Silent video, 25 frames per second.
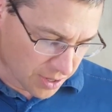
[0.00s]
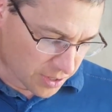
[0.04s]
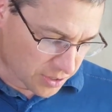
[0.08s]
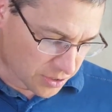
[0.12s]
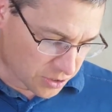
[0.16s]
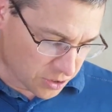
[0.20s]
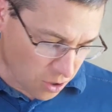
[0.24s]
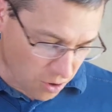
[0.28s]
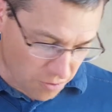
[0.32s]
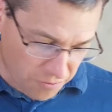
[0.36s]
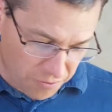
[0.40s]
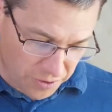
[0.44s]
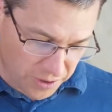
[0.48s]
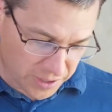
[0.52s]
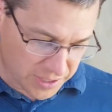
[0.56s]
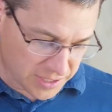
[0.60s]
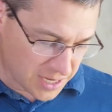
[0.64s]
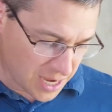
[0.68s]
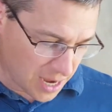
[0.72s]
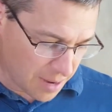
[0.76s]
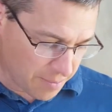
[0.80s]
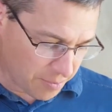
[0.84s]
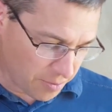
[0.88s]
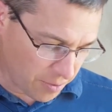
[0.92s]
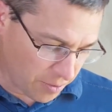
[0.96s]
So, for
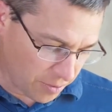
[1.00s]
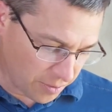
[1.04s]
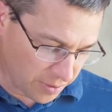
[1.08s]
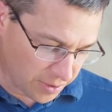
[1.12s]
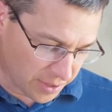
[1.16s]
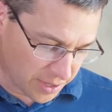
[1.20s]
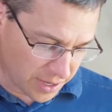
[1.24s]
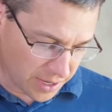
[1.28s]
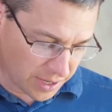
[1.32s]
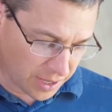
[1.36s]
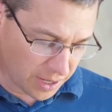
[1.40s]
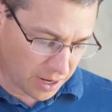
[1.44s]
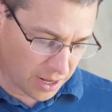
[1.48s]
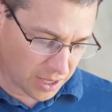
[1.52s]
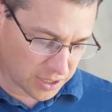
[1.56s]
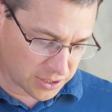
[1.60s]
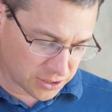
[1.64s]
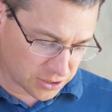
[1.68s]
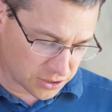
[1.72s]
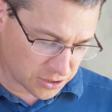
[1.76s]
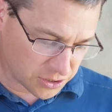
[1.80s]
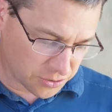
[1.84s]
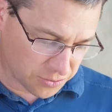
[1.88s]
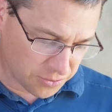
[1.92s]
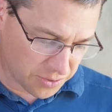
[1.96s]
example, in
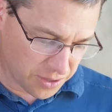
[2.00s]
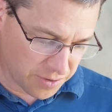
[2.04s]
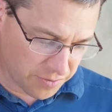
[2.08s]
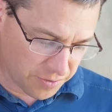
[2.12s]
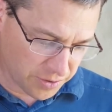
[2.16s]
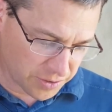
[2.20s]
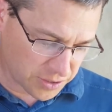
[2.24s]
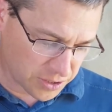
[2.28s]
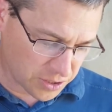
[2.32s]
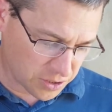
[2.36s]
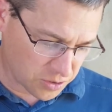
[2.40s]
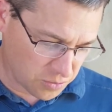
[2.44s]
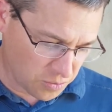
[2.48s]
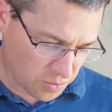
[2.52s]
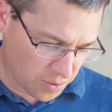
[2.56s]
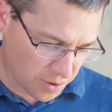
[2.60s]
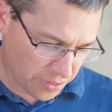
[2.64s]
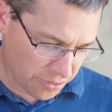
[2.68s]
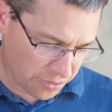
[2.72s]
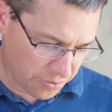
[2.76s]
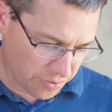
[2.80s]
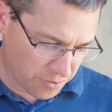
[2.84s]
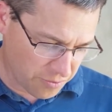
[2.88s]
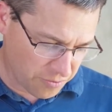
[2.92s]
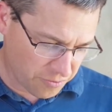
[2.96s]
Colossians 3, verses
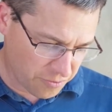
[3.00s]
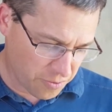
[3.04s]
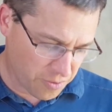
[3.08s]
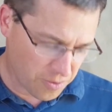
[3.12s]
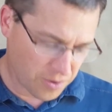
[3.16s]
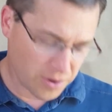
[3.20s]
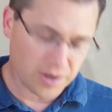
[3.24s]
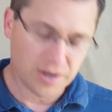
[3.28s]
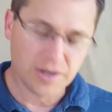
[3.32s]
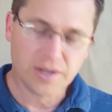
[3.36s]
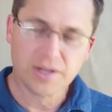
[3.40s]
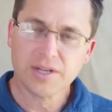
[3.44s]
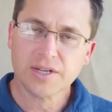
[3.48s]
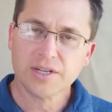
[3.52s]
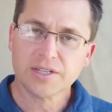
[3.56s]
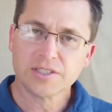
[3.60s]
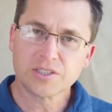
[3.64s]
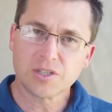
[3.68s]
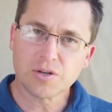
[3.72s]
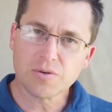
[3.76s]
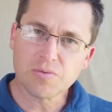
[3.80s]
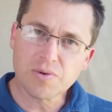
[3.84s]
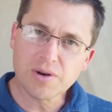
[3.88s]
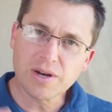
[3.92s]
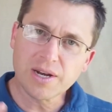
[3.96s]
1 through 4,
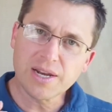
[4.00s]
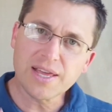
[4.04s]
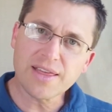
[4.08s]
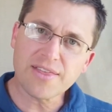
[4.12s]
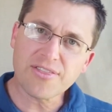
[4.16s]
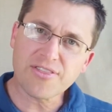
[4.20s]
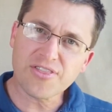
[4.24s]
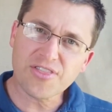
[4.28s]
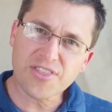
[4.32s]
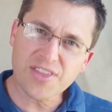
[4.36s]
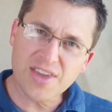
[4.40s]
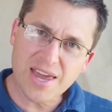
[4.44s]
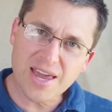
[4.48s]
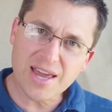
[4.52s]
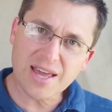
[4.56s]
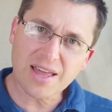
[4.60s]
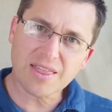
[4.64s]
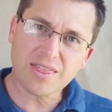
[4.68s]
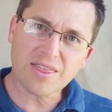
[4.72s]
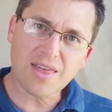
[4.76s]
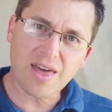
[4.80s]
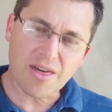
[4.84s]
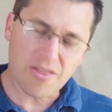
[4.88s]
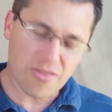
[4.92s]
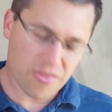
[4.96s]
to really think
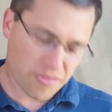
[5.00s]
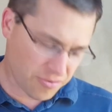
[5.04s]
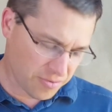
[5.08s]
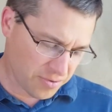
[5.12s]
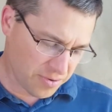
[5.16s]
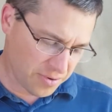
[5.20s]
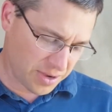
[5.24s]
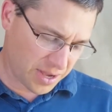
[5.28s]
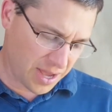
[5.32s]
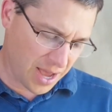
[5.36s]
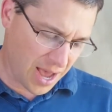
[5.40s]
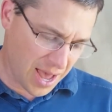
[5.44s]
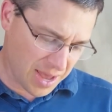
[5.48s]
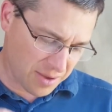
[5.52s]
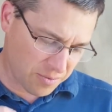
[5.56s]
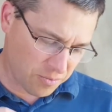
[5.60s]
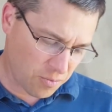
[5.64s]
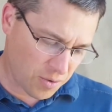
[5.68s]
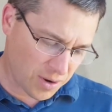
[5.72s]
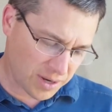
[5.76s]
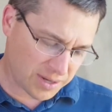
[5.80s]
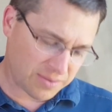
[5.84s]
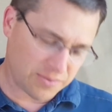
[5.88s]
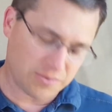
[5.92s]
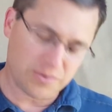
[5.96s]
that through God,
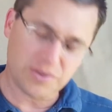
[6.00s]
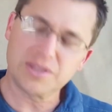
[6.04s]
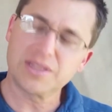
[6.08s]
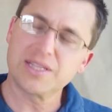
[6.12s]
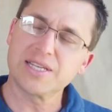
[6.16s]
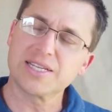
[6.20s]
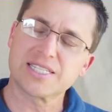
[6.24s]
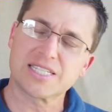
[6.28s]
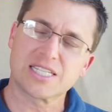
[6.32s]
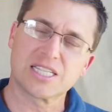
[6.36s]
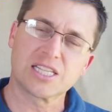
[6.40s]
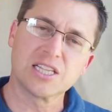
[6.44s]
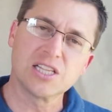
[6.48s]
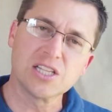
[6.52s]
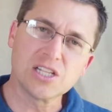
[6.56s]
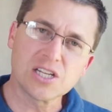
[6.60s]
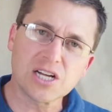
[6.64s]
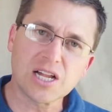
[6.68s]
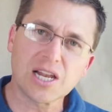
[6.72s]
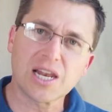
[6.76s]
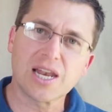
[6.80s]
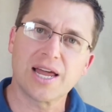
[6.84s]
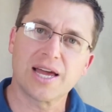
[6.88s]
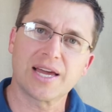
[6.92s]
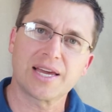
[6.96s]
what would this
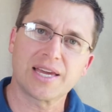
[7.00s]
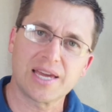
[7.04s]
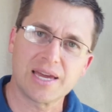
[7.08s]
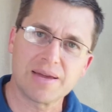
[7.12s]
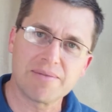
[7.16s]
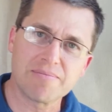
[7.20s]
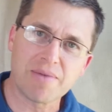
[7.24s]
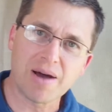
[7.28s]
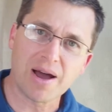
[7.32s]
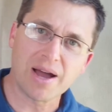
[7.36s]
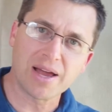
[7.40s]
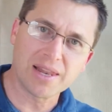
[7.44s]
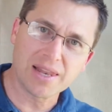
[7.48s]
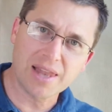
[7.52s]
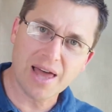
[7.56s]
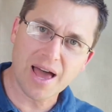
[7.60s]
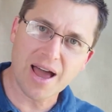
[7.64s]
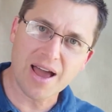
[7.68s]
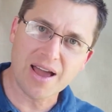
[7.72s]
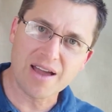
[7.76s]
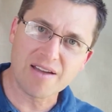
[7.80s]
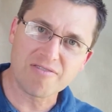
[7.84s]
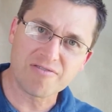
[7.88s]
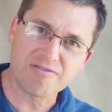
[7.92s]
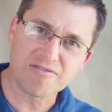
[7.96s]
look like in my
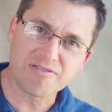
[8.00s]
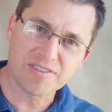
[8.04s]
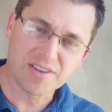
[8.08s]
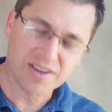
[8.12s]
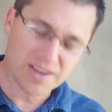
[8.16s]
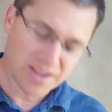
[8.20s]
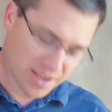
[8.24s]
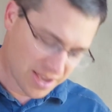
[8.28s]
life